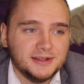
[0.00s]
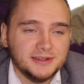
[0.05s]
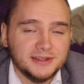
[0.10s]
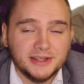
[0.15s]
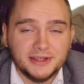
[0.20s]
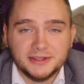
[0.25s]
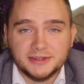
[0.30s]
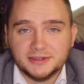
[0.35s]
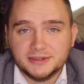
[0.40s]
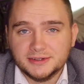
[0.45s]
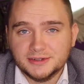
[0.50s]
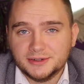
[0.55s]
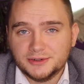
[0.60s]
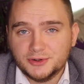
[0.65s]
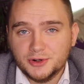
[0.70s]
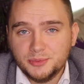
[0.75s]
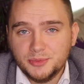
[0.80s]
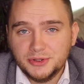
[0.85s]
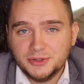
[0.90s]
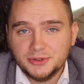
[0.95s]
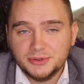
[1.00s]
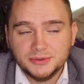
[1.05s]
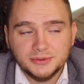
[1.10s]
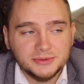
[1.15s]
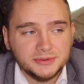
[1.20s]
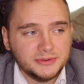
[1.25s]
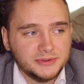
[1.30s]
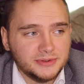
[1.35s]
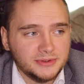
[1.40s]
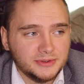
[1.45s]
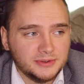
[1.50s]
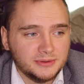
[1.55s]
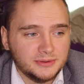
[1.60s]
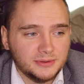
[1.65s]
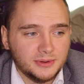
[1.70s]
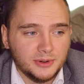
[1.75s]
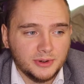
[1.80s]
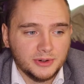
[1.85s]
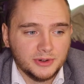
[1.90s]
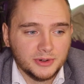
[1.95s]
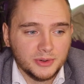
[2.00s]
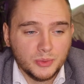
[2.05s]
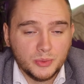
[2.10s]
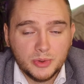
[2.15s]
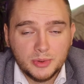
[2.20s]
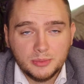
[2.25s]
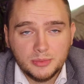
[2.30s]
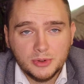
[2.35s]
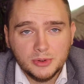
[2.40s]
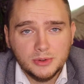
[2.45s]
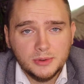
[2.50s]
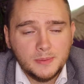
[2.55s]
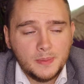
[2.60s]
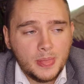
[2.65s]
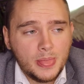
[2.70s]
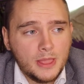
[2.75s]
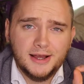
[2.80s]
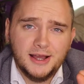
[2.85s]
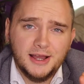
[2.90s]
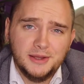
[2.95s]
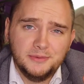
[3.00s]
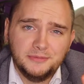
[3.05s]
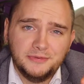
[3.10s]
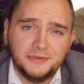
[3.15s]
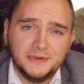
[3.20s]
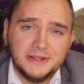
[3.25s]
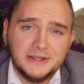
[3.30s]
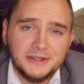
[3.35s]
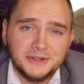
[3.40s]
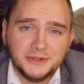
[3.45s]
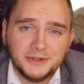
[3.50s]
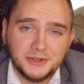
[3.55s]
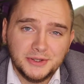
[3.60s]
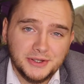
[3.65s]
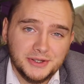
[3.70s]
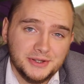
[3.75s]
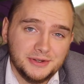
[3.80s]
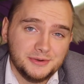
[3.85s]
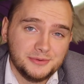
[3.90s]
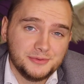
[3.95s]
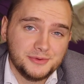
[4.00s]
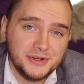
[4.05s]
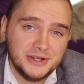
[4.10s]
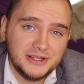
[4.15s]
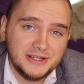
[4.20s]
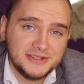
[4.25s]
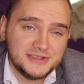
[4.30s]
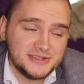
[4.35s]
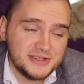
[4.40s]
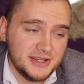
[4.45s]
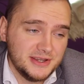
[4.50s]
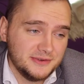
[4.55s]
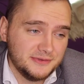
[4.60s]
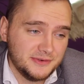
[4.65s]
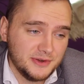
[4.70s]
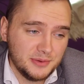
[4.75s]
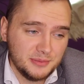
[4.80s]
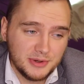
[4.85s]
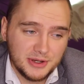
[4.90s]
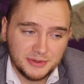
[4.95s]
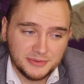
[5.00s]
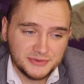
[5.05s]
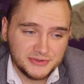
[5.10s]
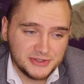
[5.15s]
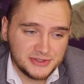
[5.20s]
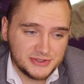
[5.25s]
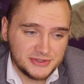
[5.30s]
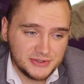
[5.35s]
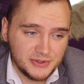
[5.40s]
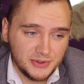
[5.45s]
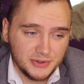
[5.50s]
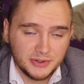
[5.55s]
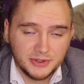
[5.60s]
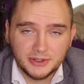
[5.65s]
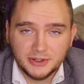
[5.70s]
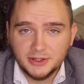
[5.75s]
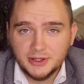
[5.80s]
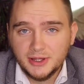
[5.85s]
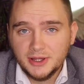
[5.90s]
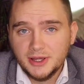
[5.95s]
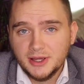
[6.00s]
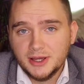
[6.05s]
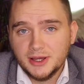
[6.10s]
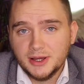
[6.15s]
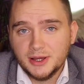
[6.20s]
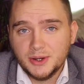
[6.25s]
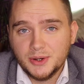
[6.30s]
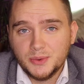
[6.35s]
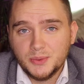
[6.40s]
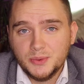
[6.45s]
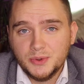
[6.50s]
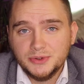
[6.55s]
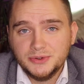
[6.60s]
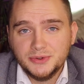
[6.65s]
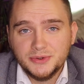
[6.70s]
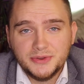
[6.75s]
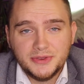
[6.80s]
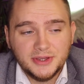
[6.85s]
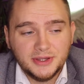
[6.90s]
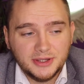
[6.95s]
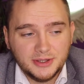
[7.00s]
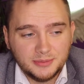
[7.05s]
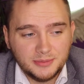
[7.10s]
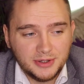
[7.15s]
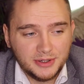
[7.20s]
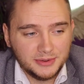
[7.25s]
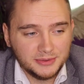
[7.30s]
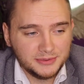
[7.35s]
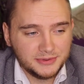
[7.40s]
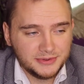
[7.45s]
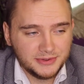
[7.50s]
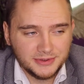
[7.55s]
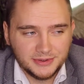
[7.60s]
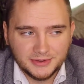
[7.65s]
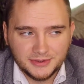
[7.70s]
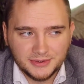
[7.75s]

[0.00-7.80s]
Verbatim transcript: like uh, Robinhood uh, or Webull. I'm feeling uh, really safe about this stock. Uh, uh what do you think about uh,